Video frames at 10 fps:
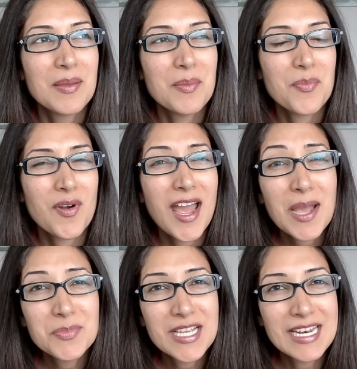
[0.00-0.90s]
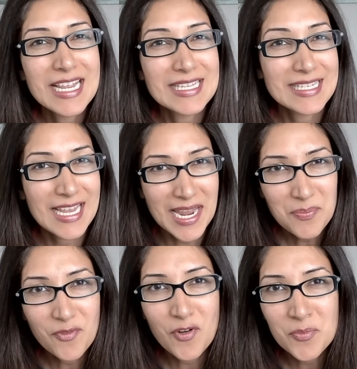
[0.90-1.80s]
perhaps an
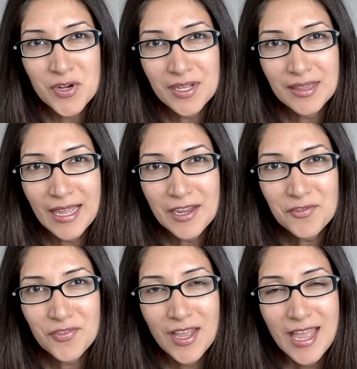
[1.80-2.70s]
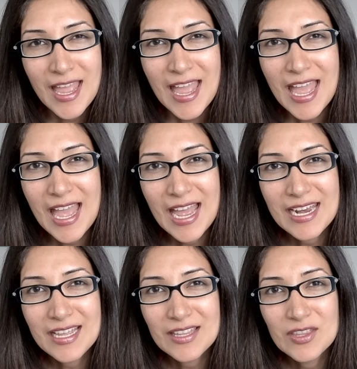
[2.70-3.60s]
escape from real life.
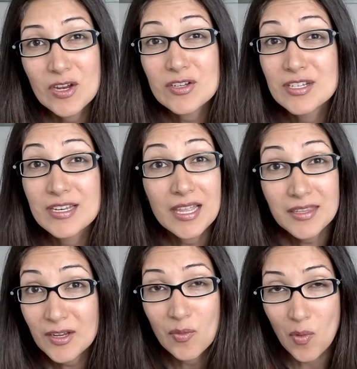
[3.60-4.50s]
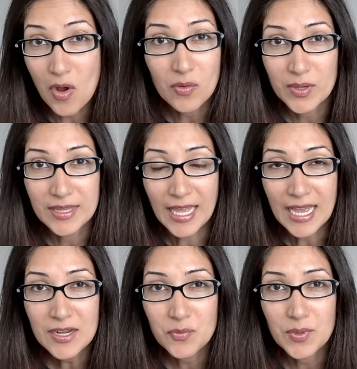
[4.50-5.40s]
And there's nothing wrong with
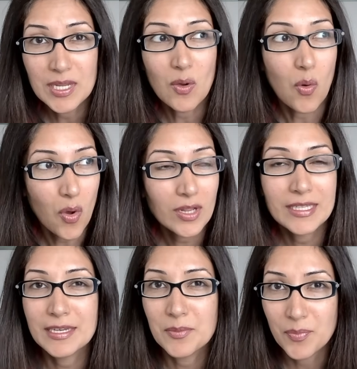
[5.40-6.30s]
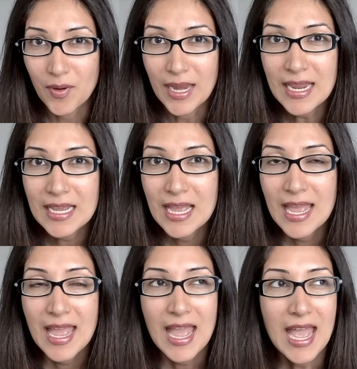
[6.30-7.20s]
that. We all need a break.
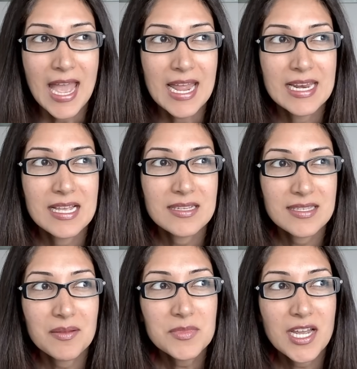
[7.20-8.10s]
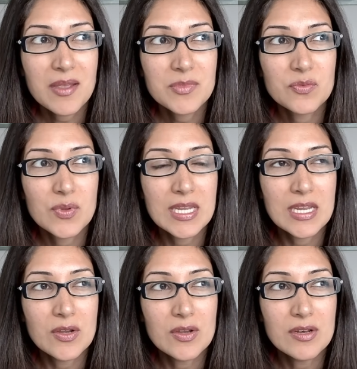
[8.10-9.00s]
And sometimes
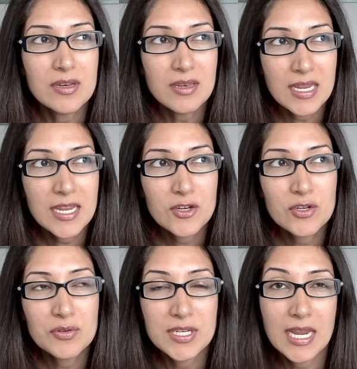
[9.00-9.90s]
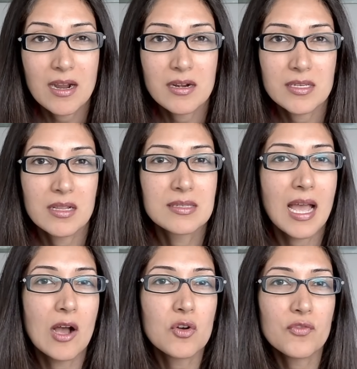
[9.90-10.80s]
we need to take ourselves
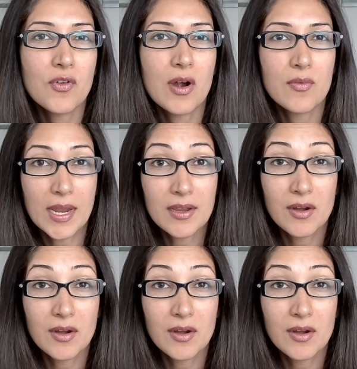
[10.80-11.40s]
out of our regular